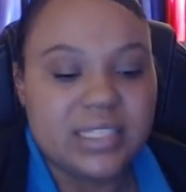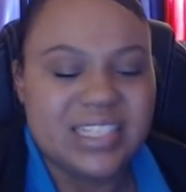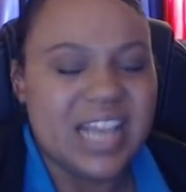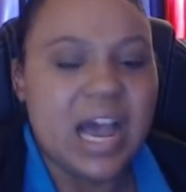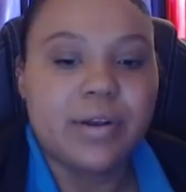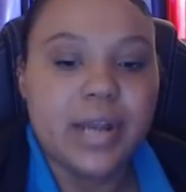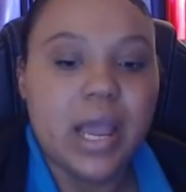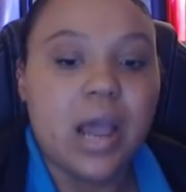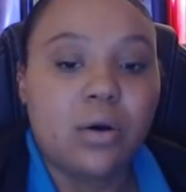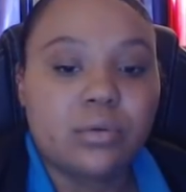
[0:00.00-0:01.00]
down and
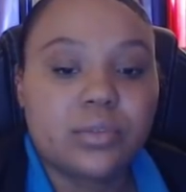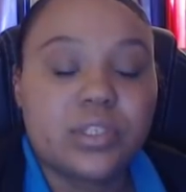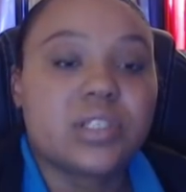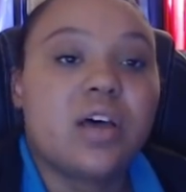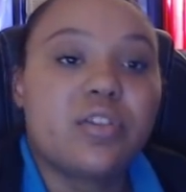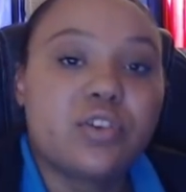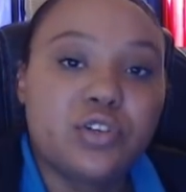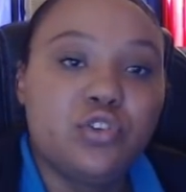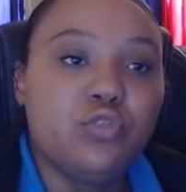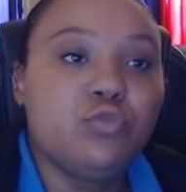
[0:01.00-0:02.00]
out. There's other
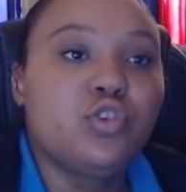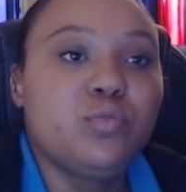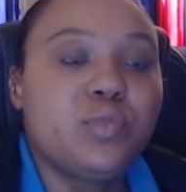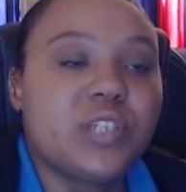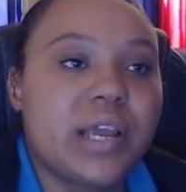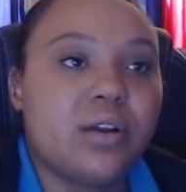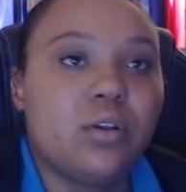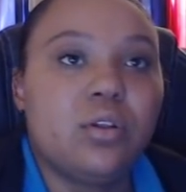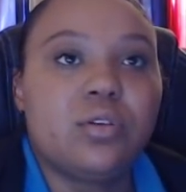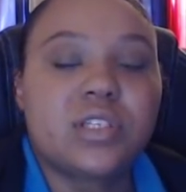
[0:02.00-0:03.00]
YouTube
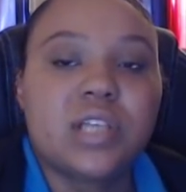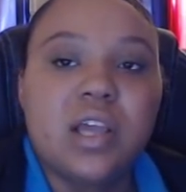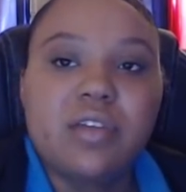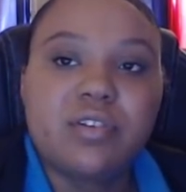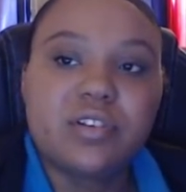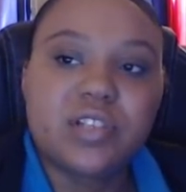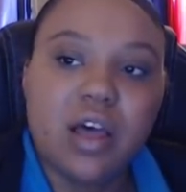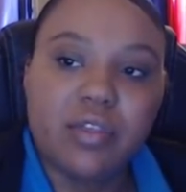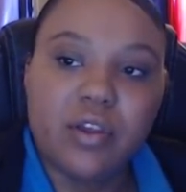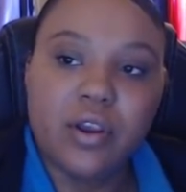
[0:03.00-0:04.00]
channels. There's
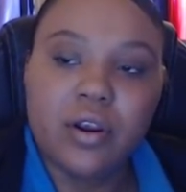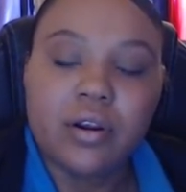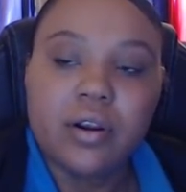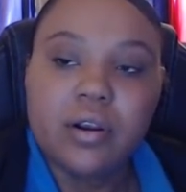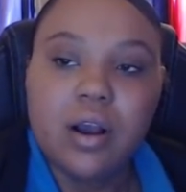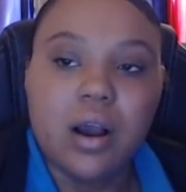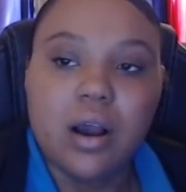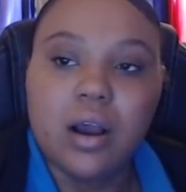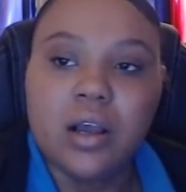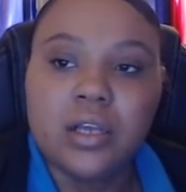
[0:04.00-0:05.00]
other
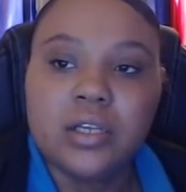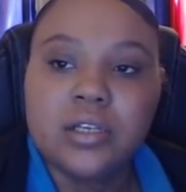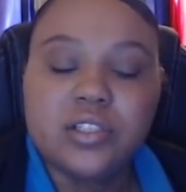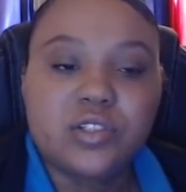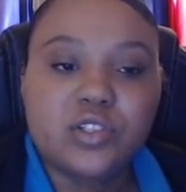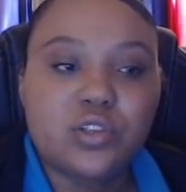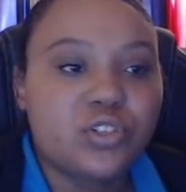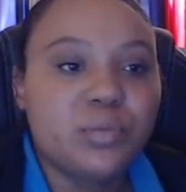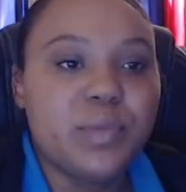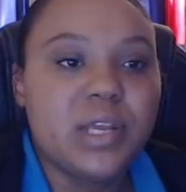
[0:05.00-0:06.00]

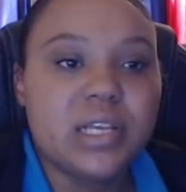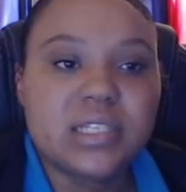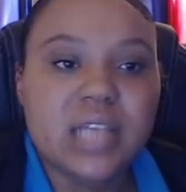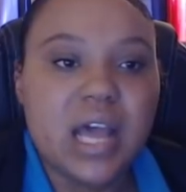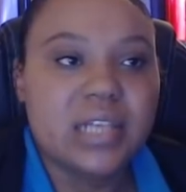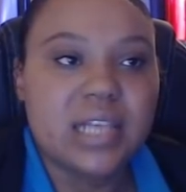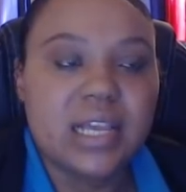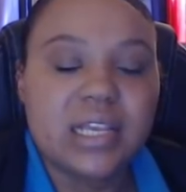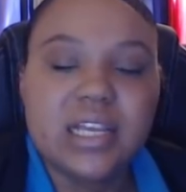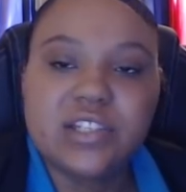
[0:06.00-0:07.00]
social media sites
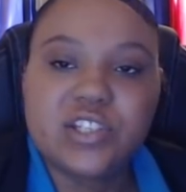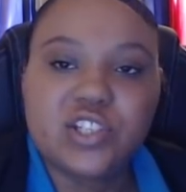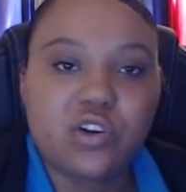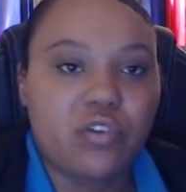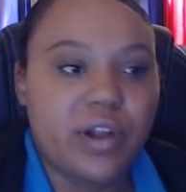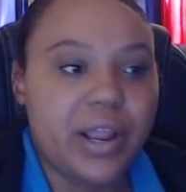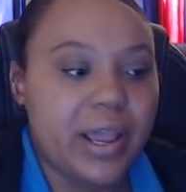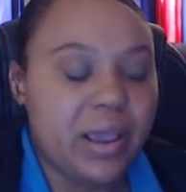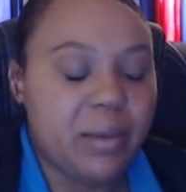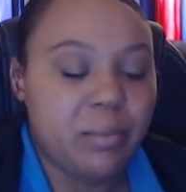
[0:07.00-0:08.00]
like
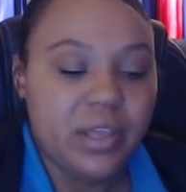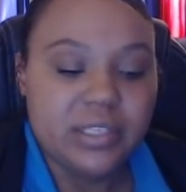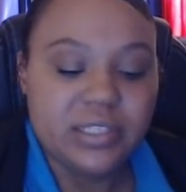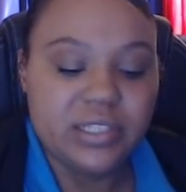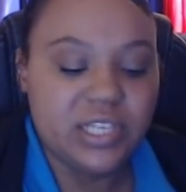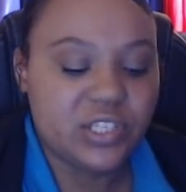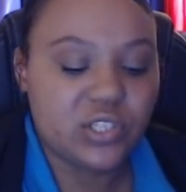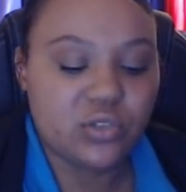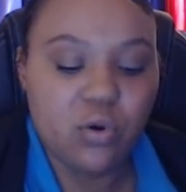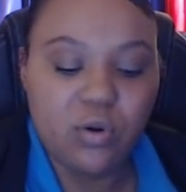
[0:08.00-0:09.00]
Instagram,
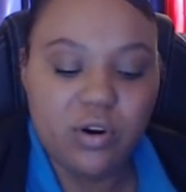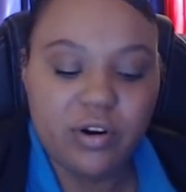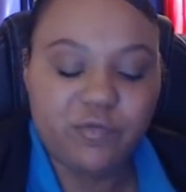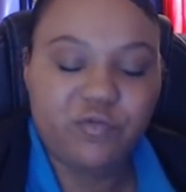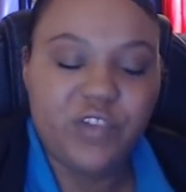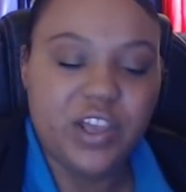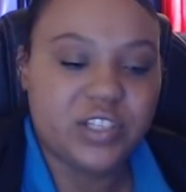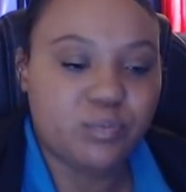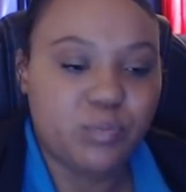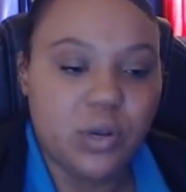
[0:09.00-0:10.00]
Discord,
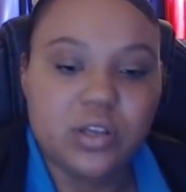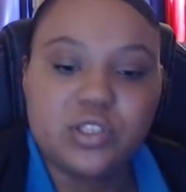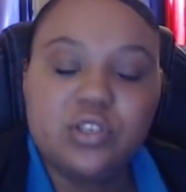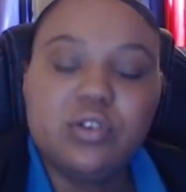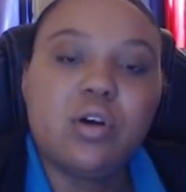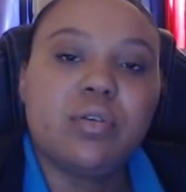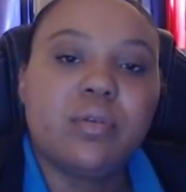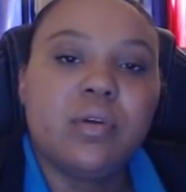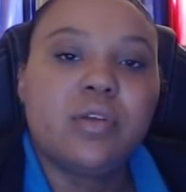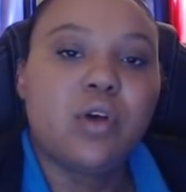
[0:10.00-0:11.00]
Facebook. You know,
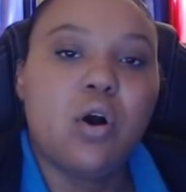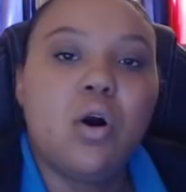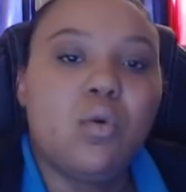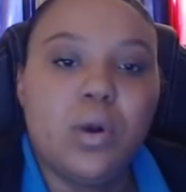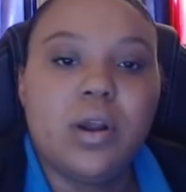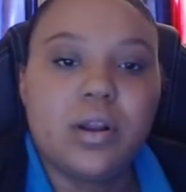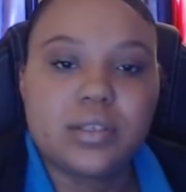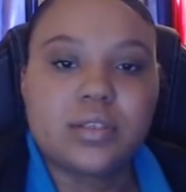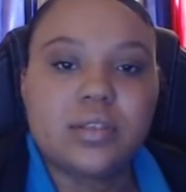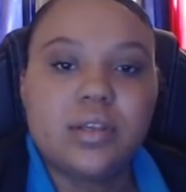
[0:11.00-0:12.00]
the whole
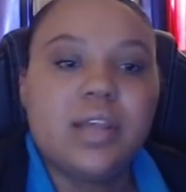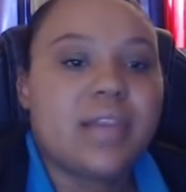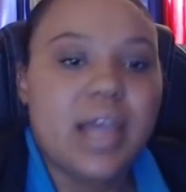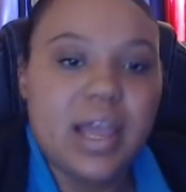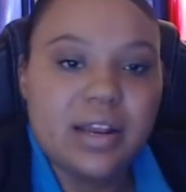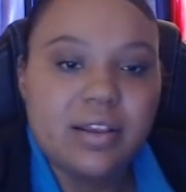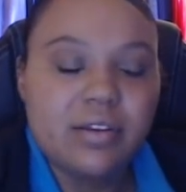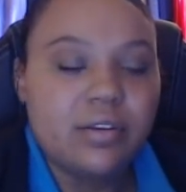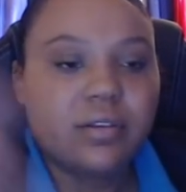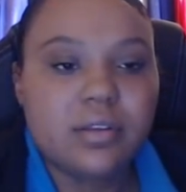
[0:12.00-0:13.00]
works. That
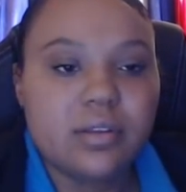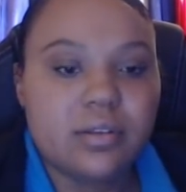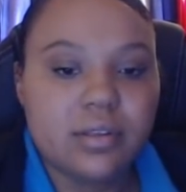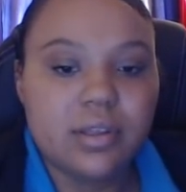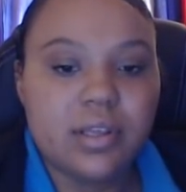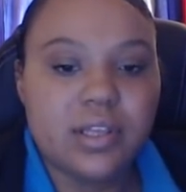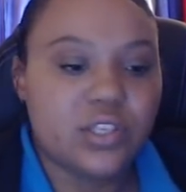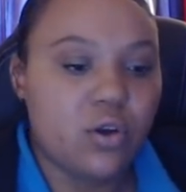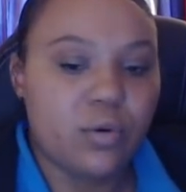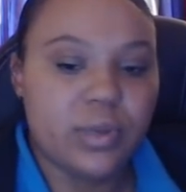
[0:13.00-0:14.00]
it's
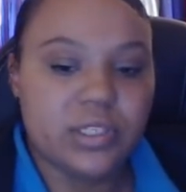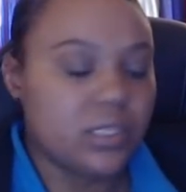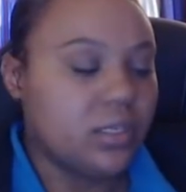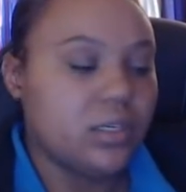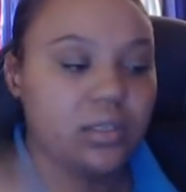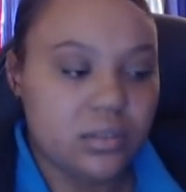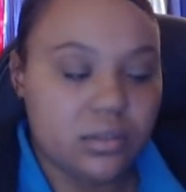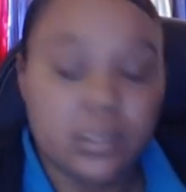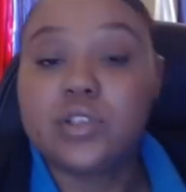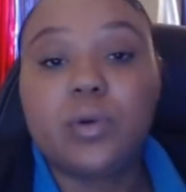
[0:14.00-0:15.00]
going to,
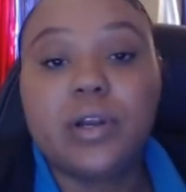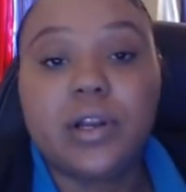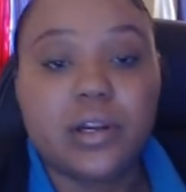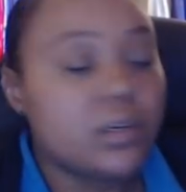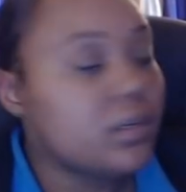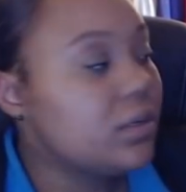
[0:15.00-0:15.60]
and Twitter,